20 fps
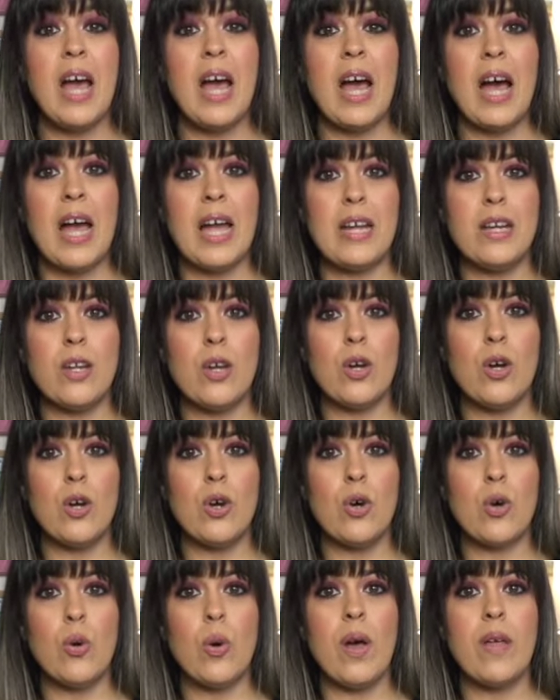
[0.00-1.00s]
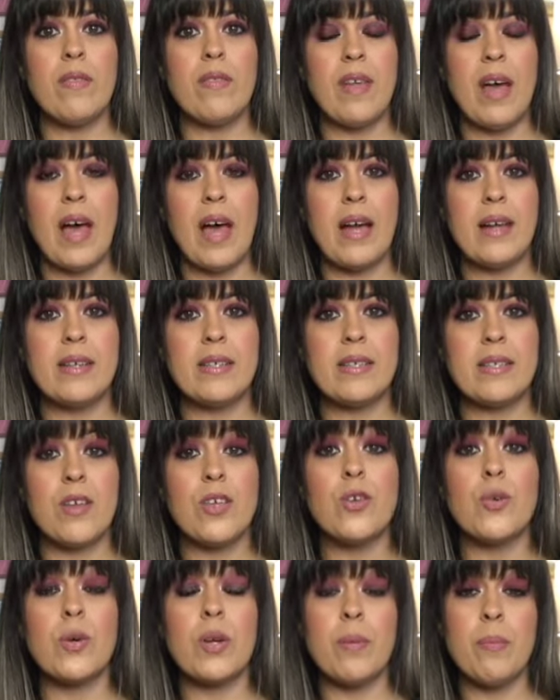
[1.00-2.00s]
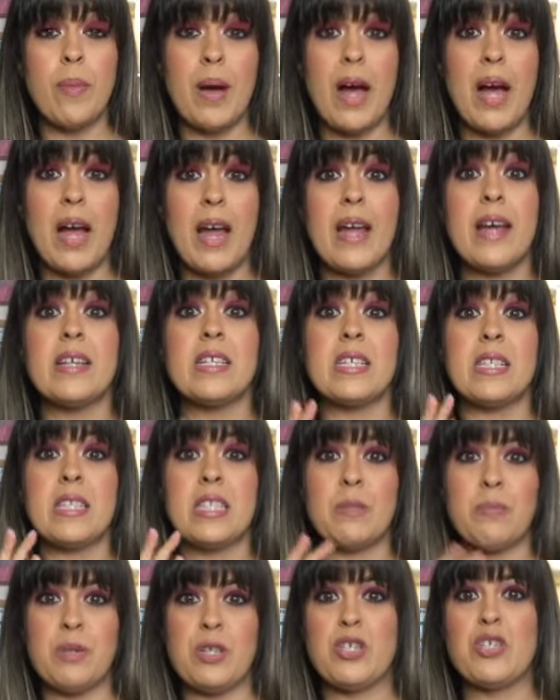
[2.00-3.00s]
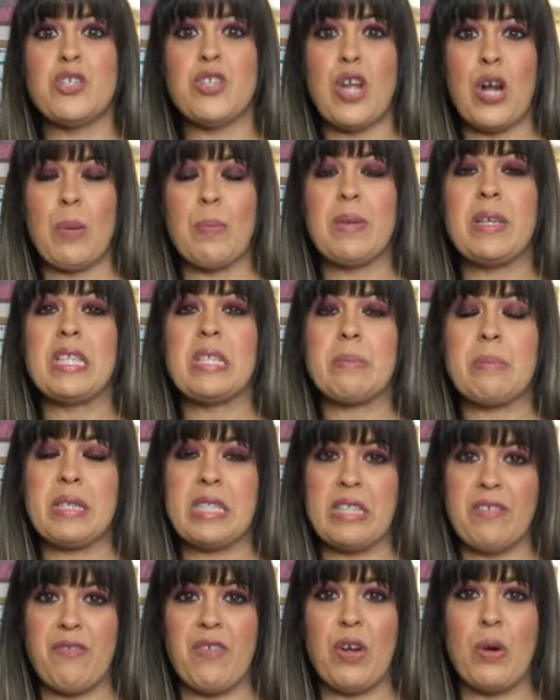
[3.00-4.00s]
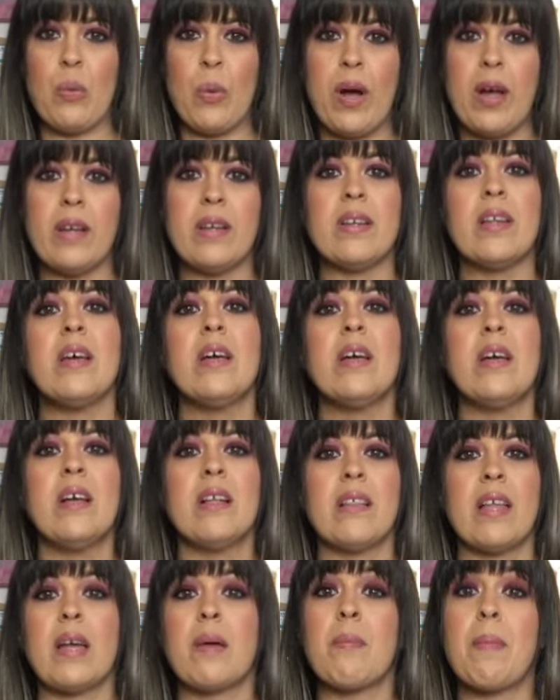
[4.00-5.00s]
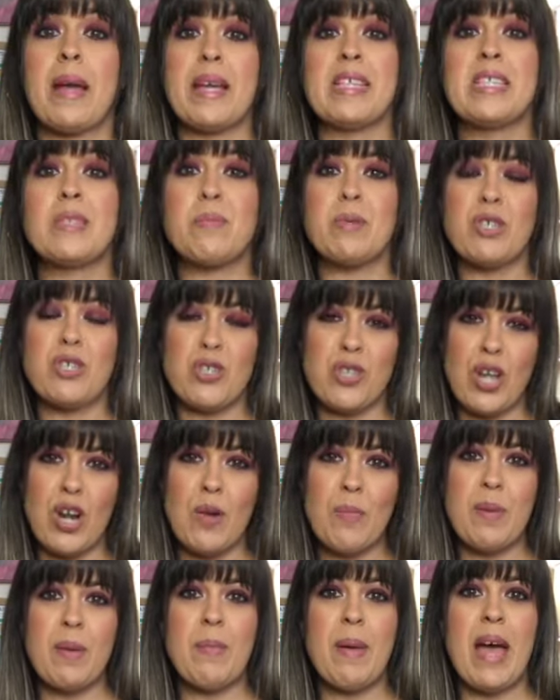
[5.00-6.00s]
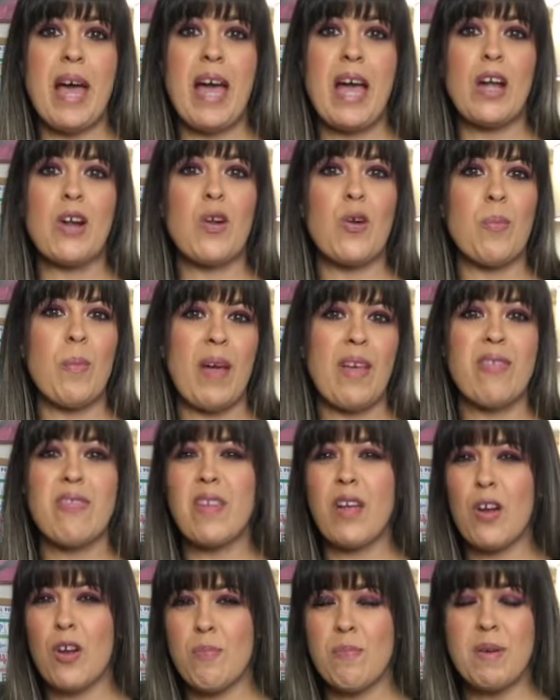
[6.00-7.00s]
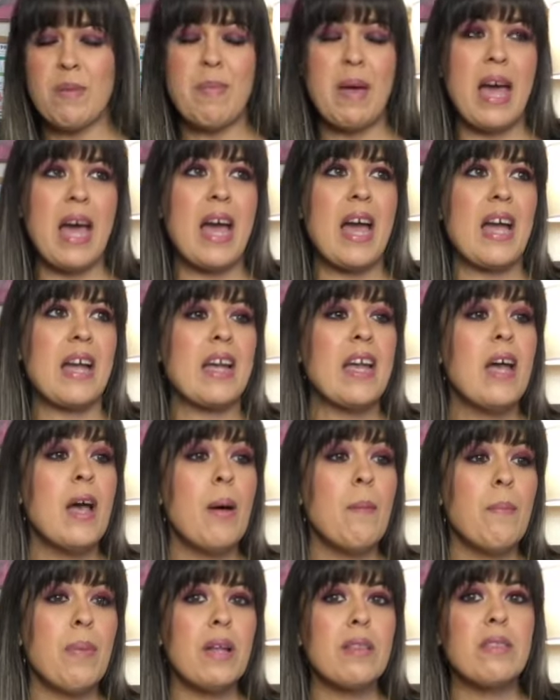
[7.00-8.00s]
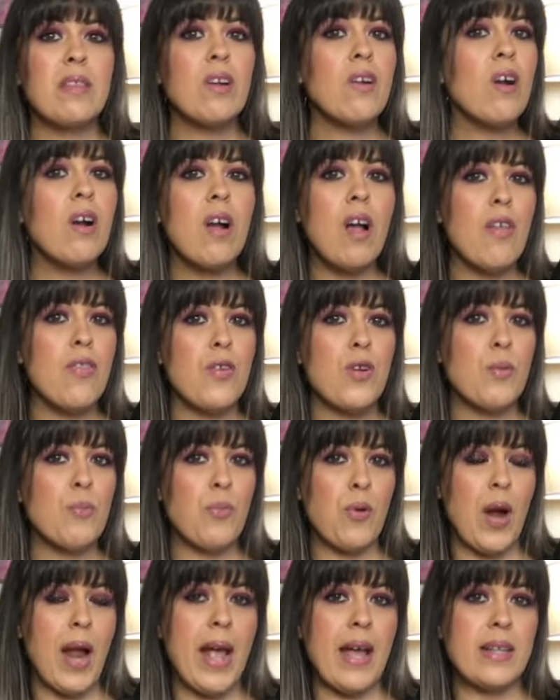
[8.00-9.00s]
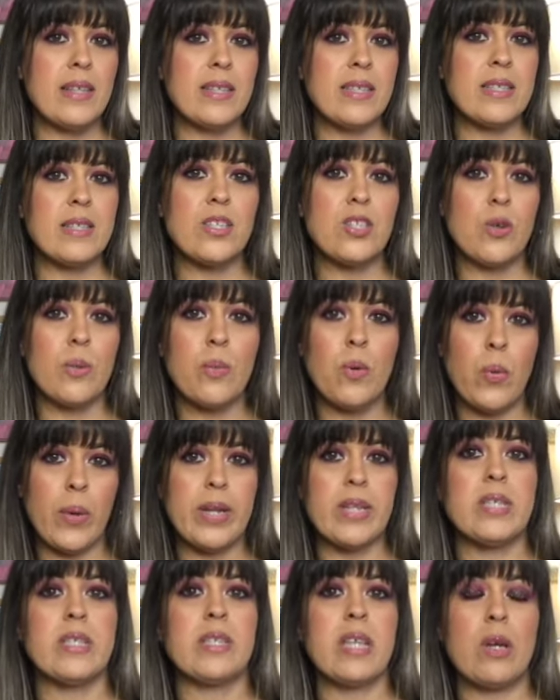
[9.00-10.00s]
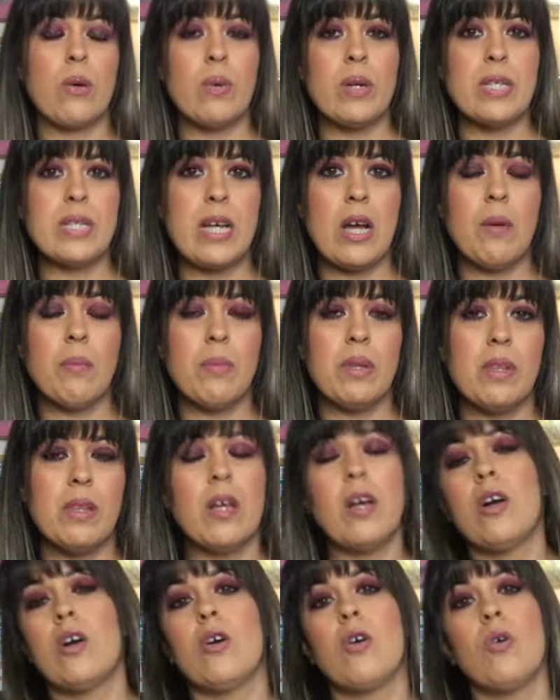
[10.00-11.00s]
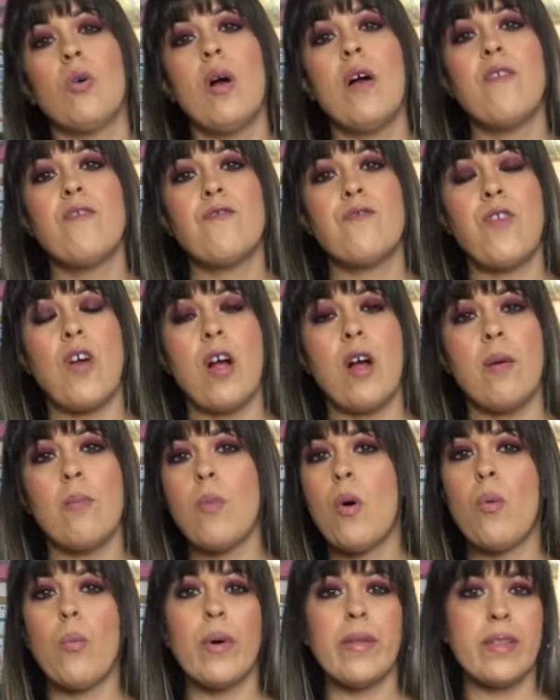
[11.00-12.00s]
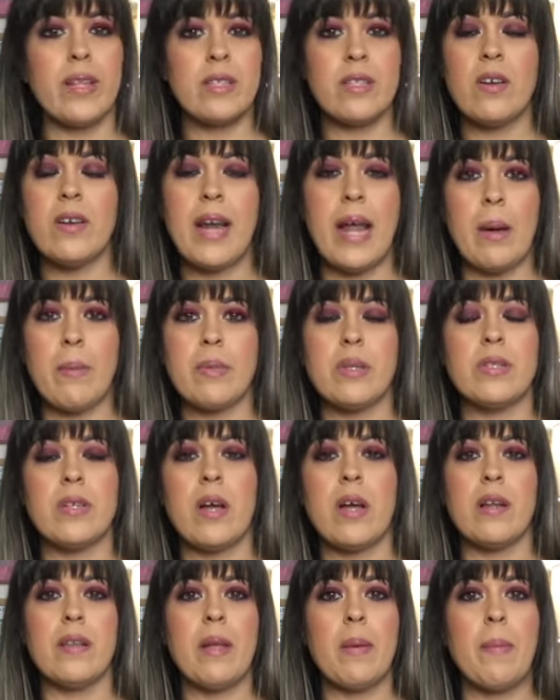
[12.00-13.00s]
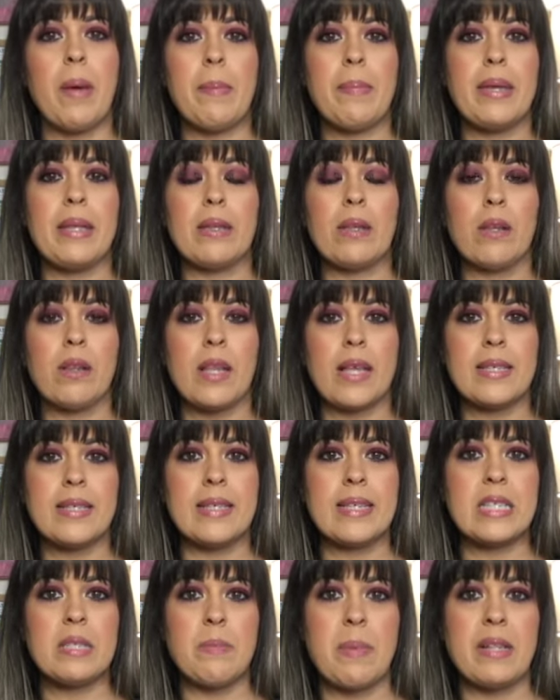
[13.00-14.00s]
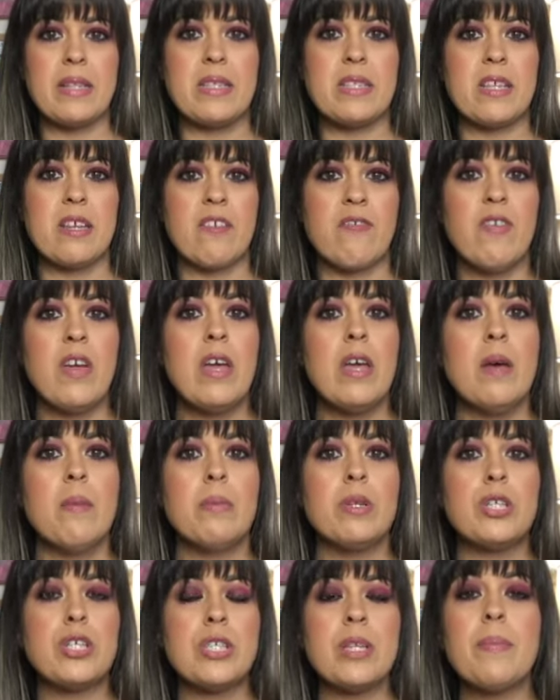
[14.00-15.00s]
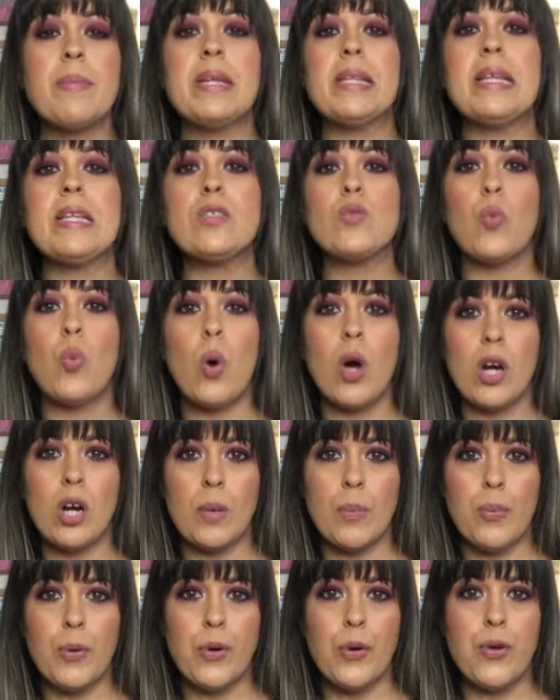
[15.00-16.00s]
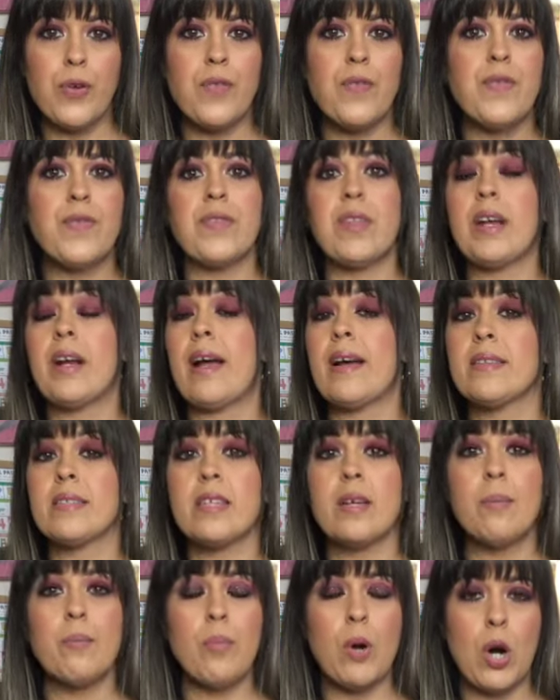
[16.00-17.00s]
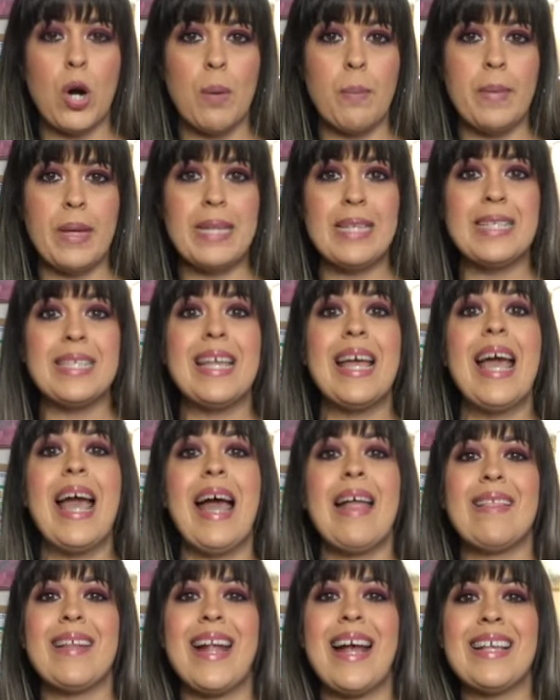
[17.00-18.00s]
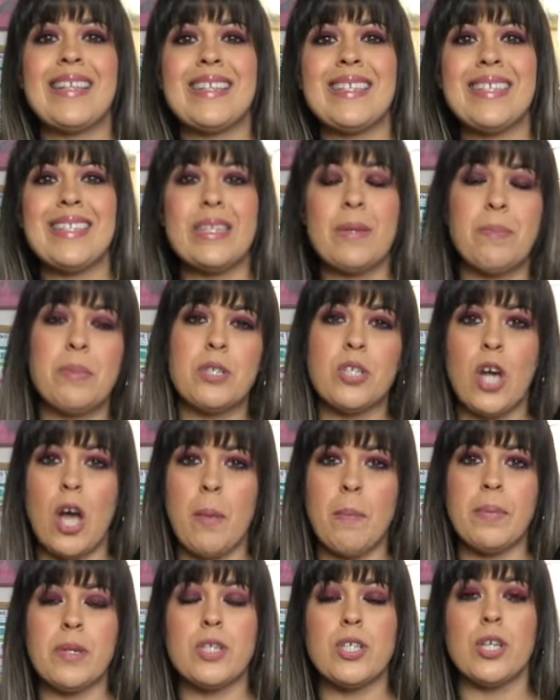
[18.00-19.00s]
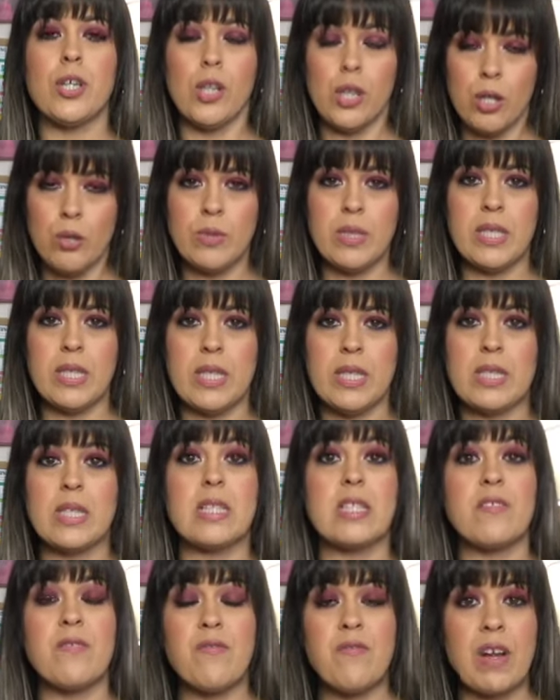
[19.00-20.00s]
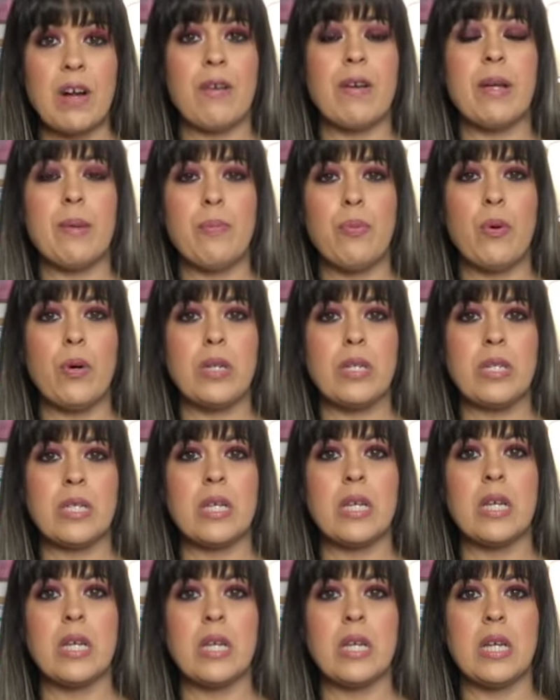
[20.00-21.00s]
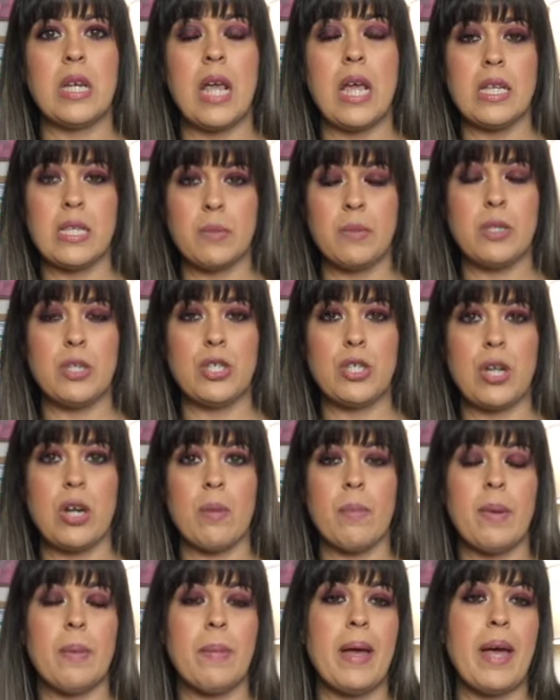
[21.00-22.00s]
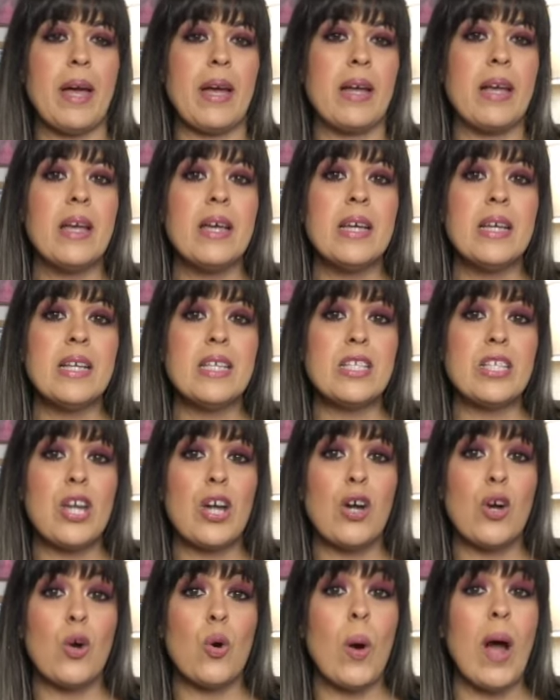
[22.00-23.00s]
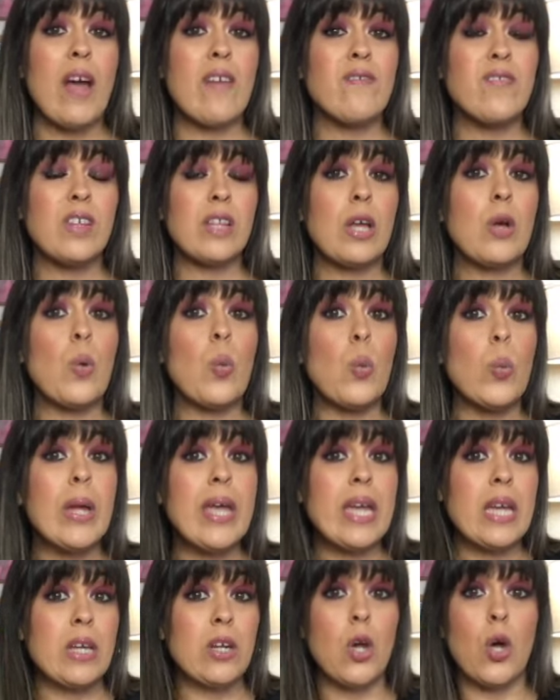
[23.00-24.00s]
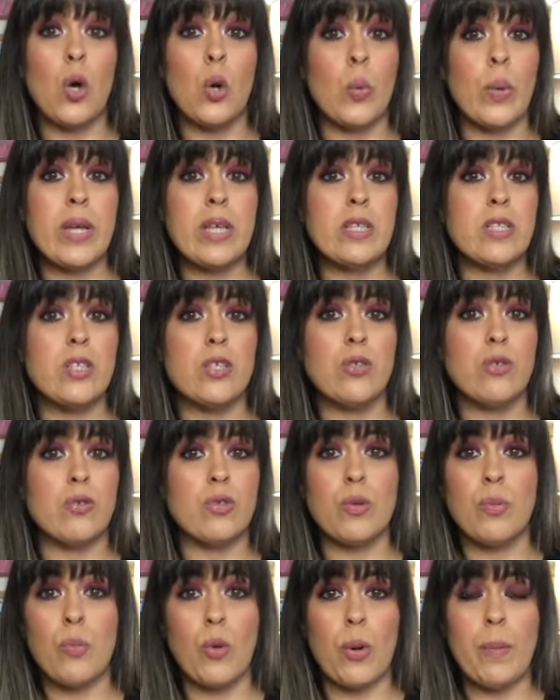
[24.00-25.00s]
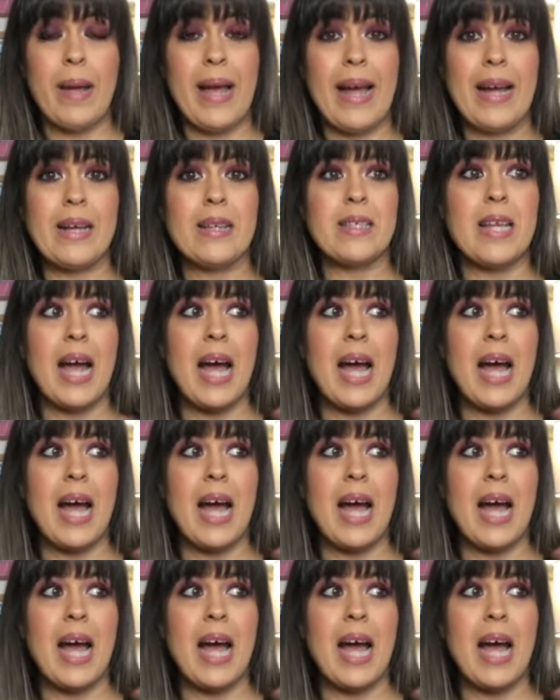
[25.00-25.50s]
I know that you could buy a speech therapy specific one, like my speech therapy bag or my therapy bag, but there are other brands, and so I'm going to link one down below from one that's on Amazon that might be a little less expensive, but just something that's waterproof, that has compartments, and it has a zip top to close it. It's very important in a speech therapy bag. So I feel like we can always use more bags.